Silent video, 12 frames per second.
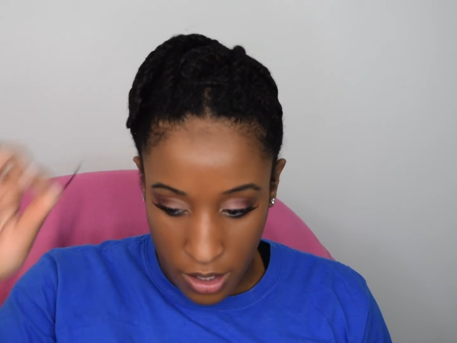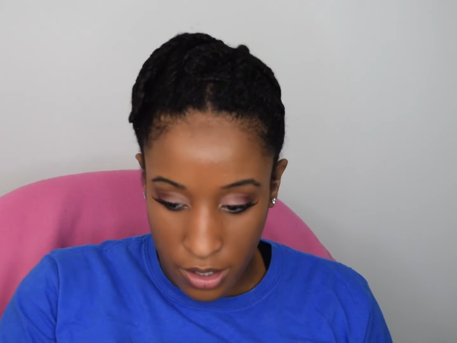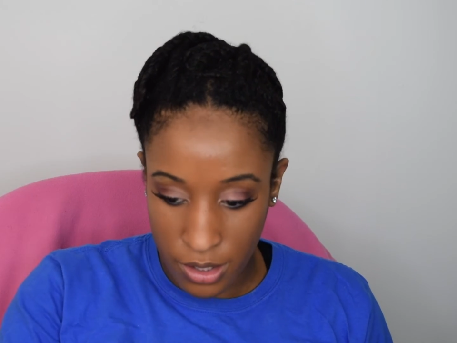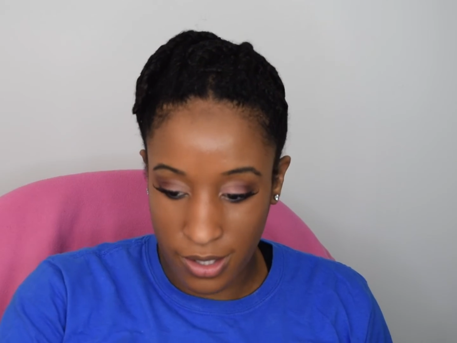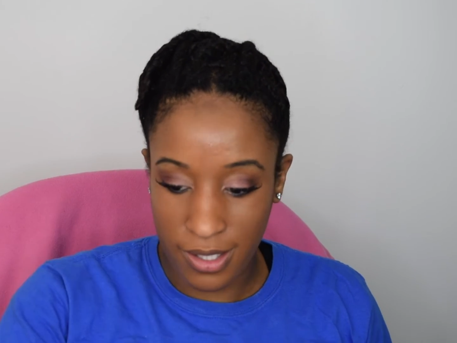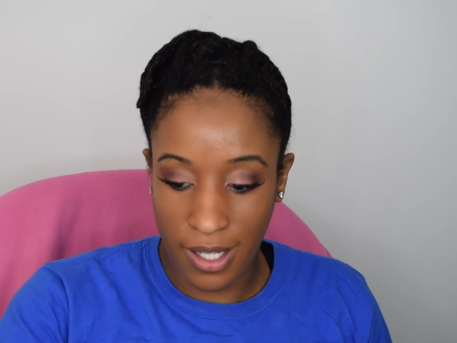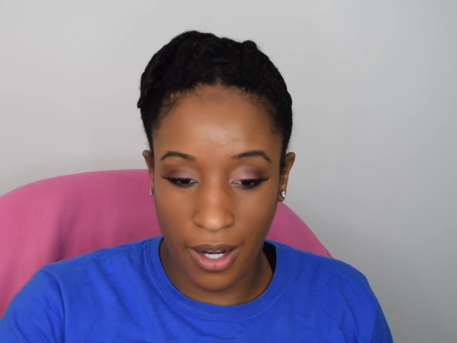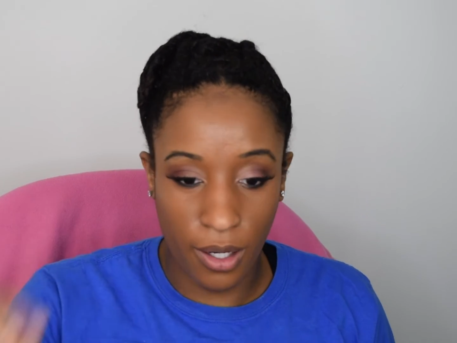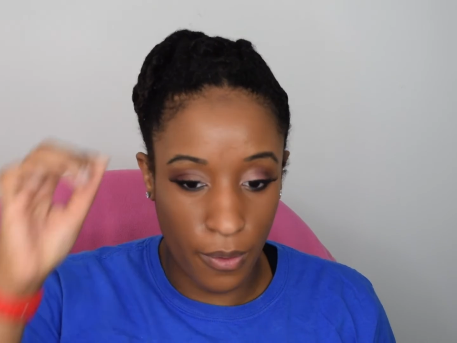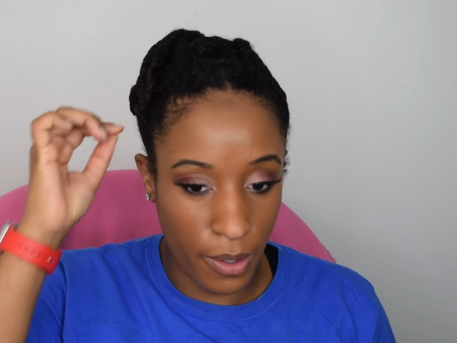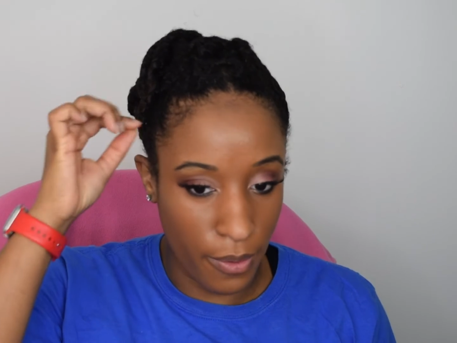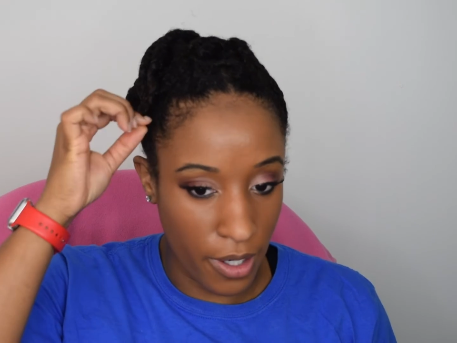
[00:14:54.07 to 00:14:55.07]
just not
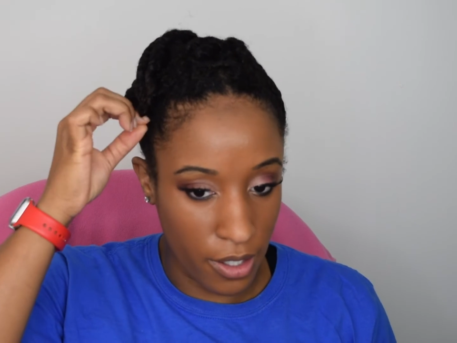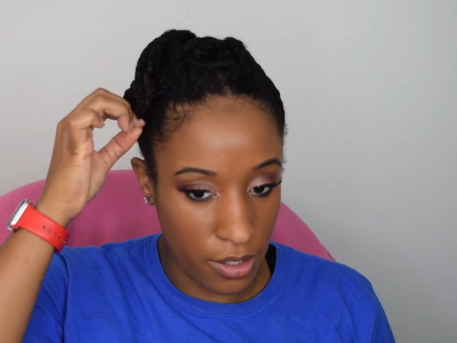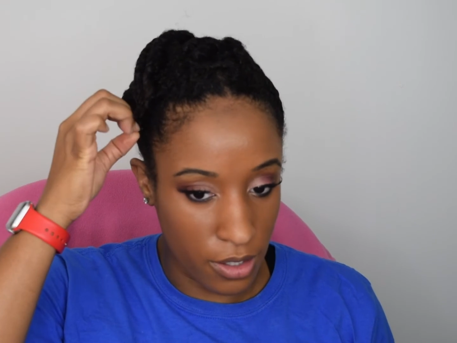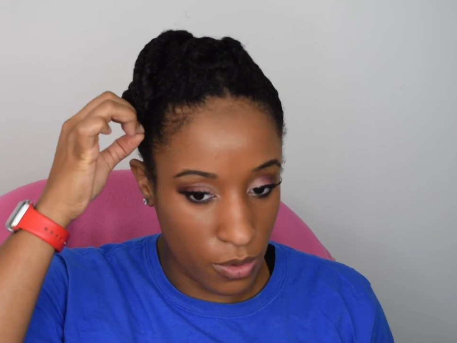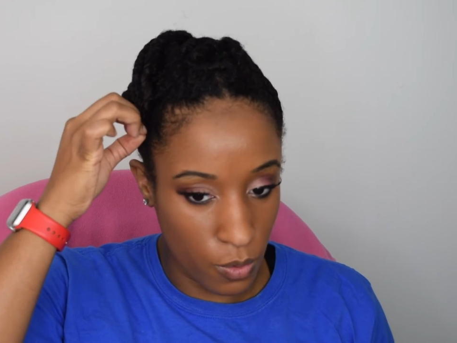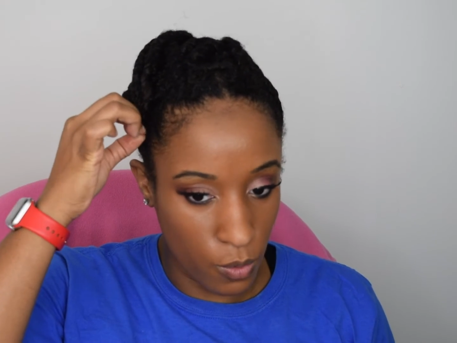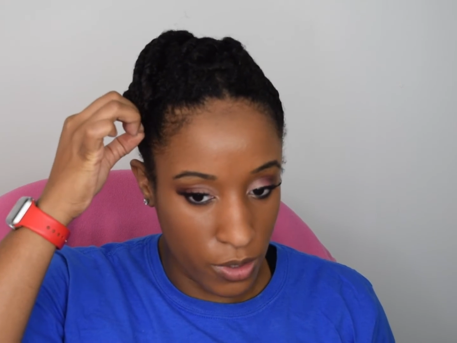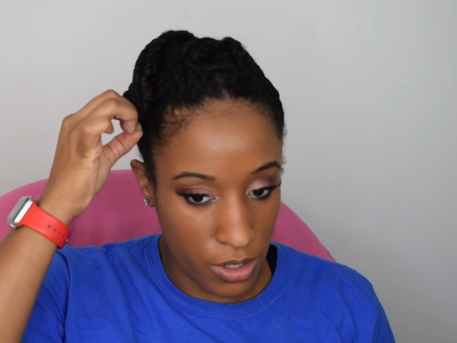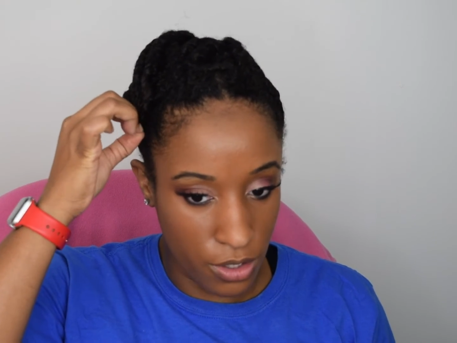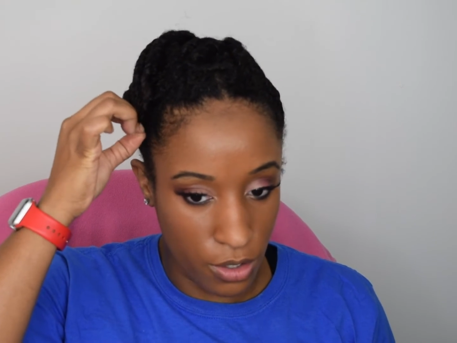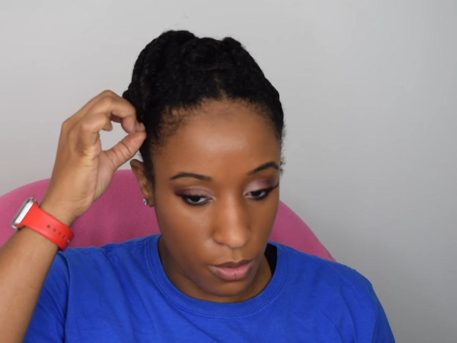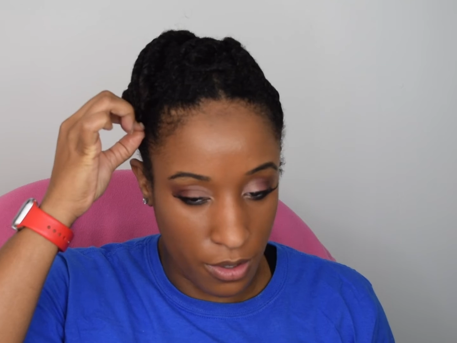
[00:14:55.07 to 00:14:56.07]
knowing what to
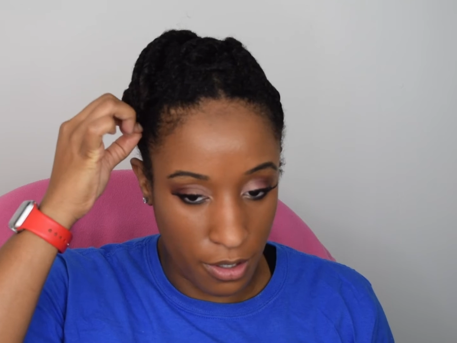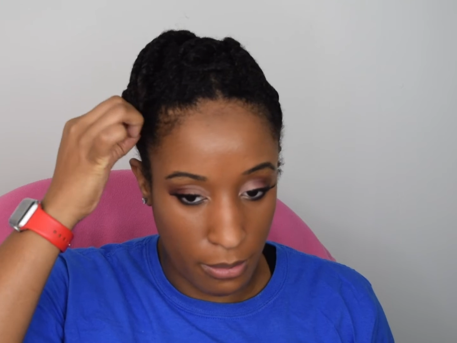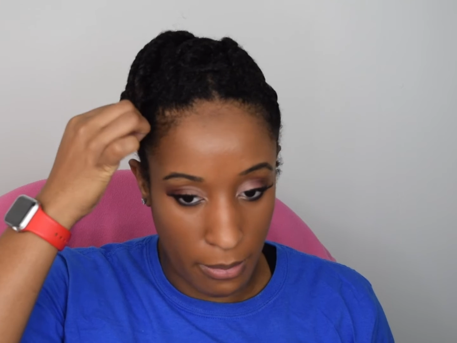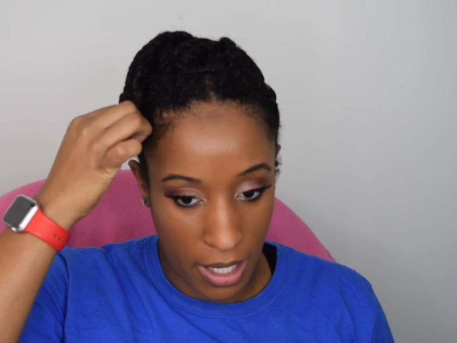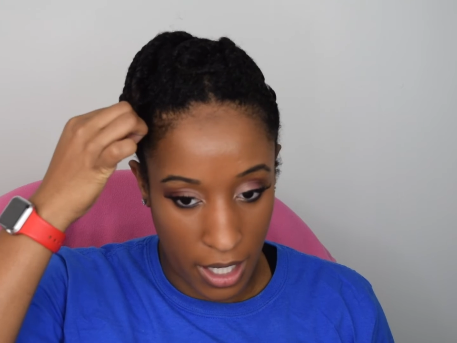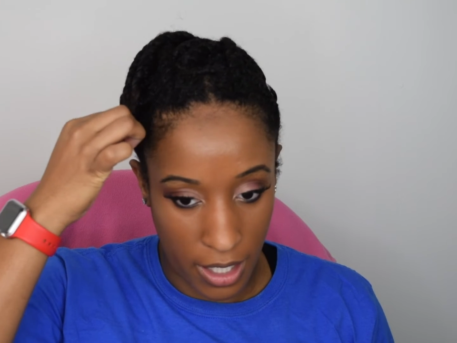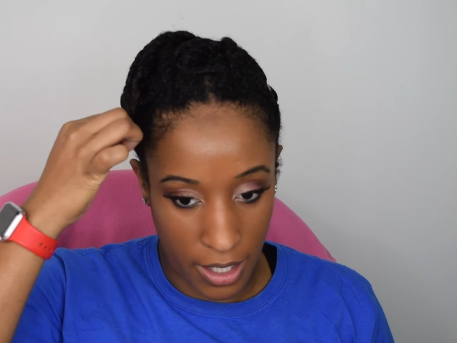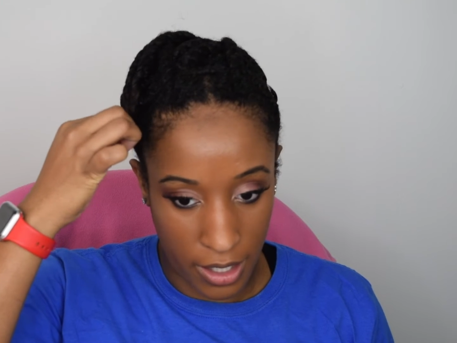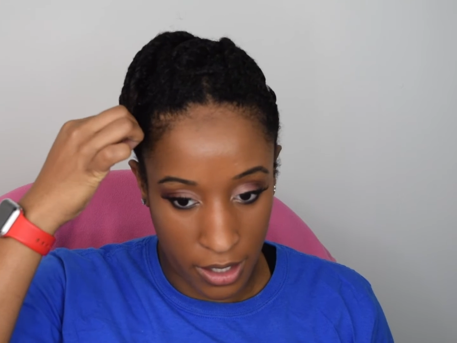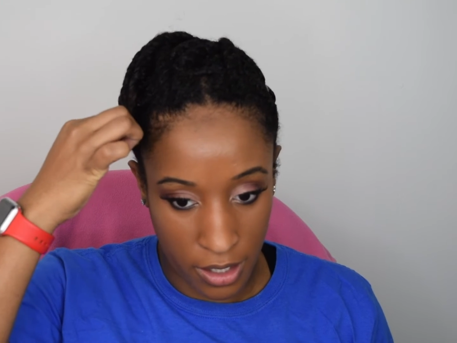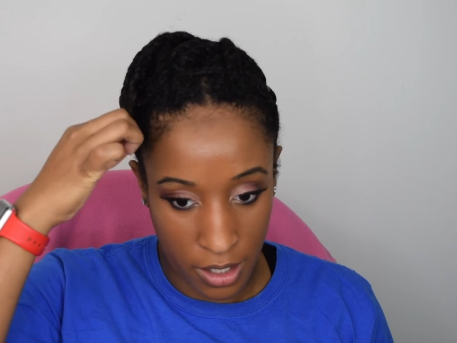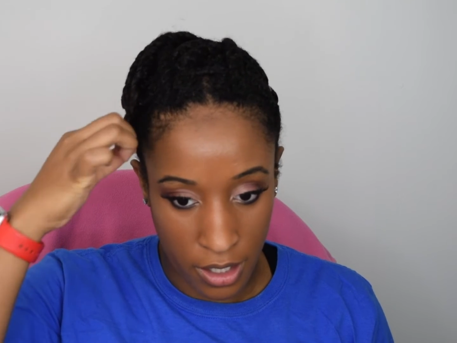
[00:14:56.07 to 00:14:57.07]
do with your
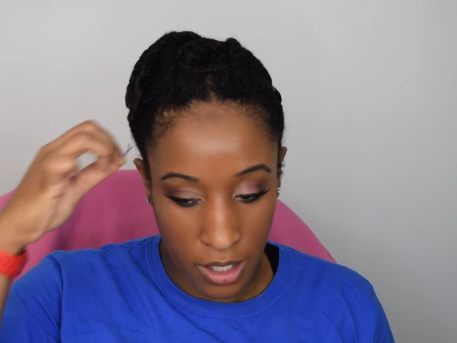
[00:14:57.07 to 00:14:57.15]
mind